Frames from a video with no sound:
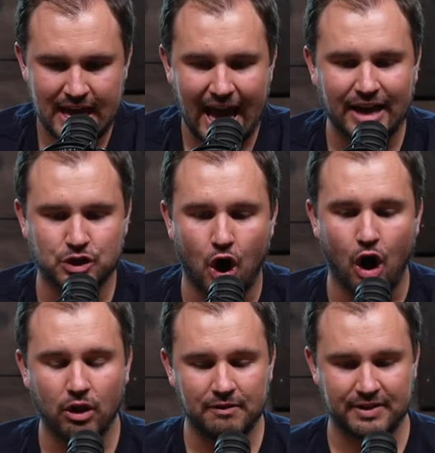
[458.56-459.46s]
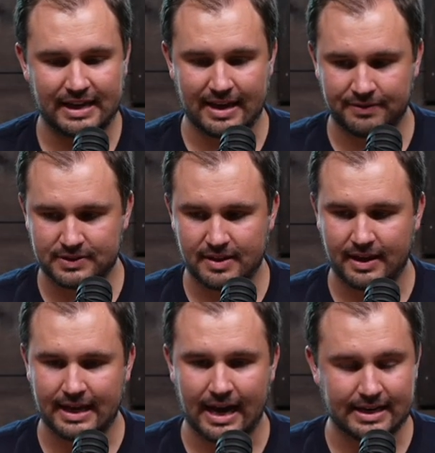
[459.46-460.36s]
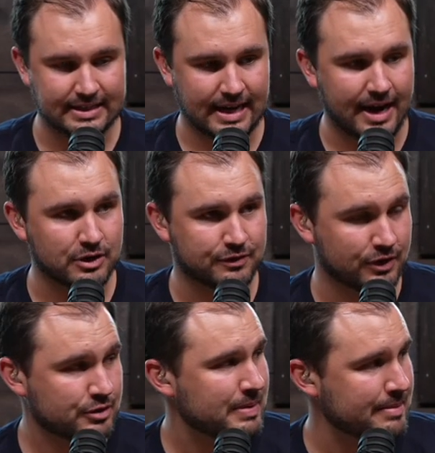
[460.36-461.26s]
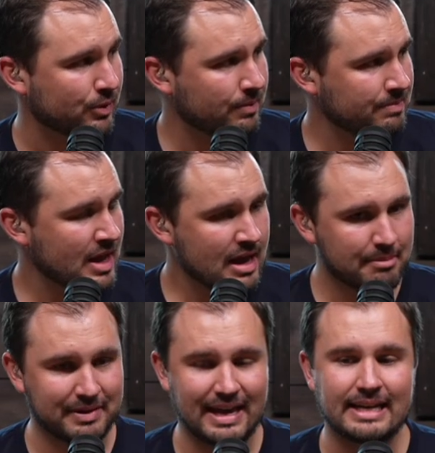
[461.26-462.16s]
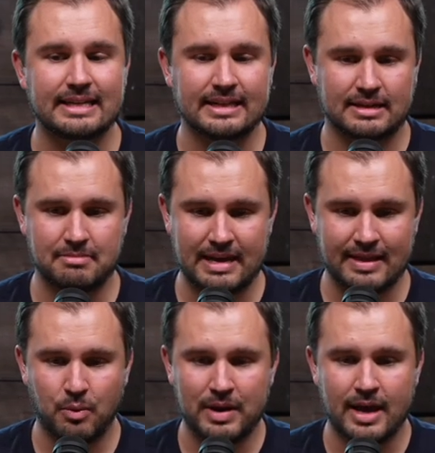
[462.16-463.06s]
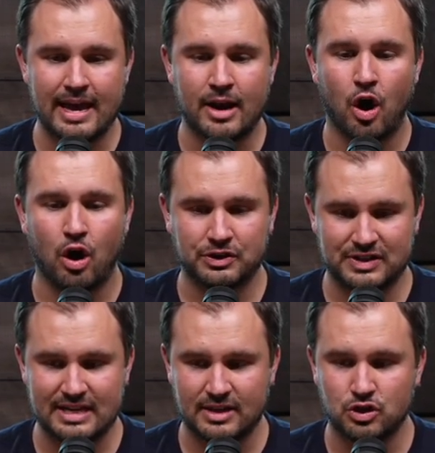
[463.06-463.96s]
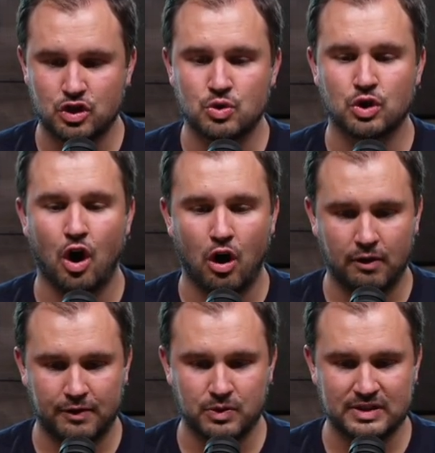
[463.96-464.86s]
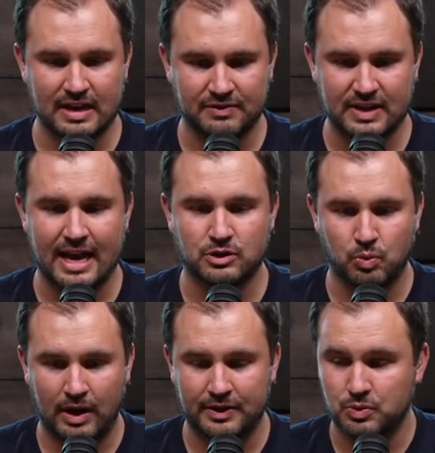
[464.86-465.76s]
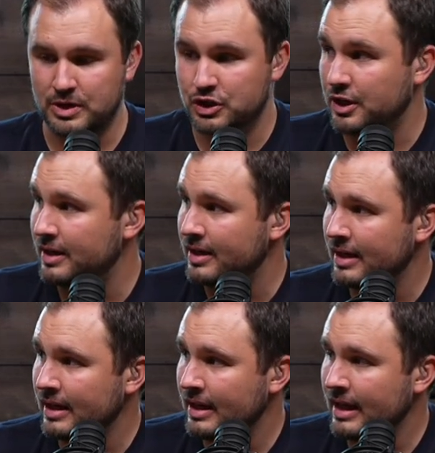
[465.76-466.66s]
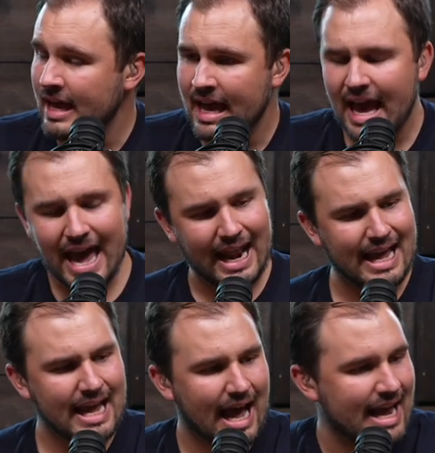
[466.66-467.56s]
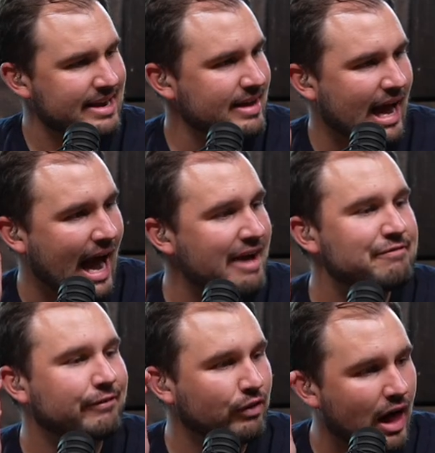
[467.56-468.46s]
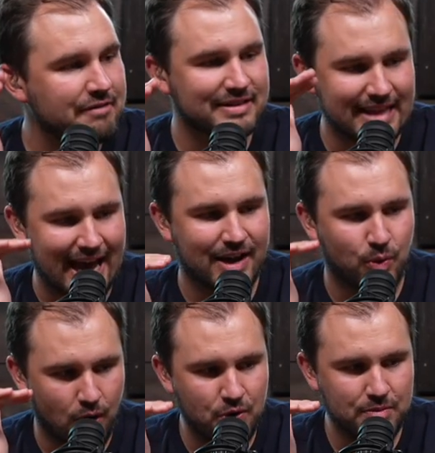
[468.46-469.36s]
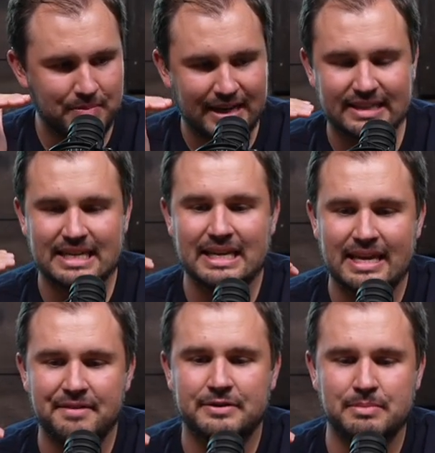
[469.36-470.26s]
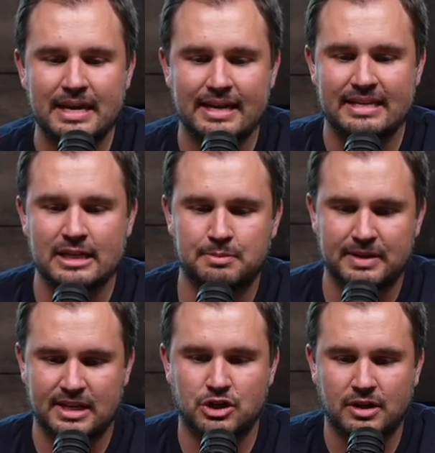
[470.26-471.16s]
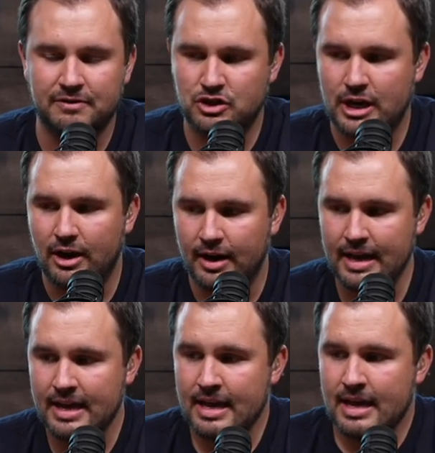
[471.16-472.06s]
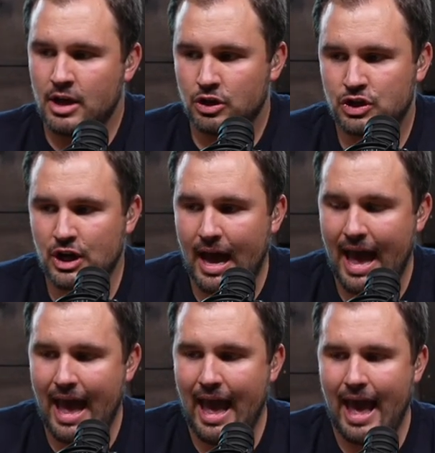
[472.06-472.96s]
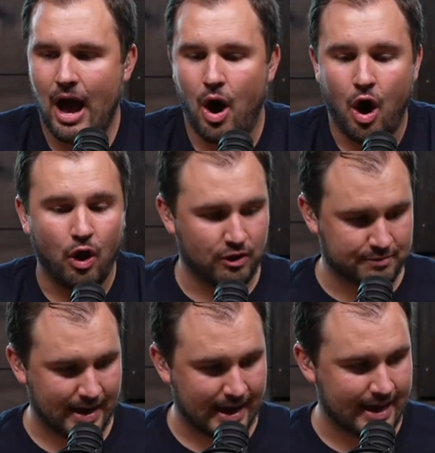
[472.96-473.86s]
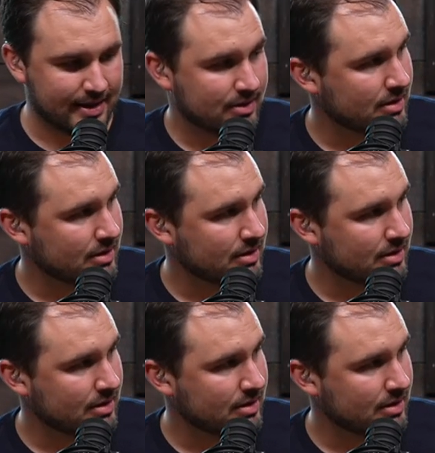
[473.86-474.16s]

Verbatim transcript: has all of the gifts that God desires for his people, but that doesn't mean that we in all seasons use all of those gifts as well as we should. Hmm. And I I I've loved that quote because it gives me a disposition of charity to all of my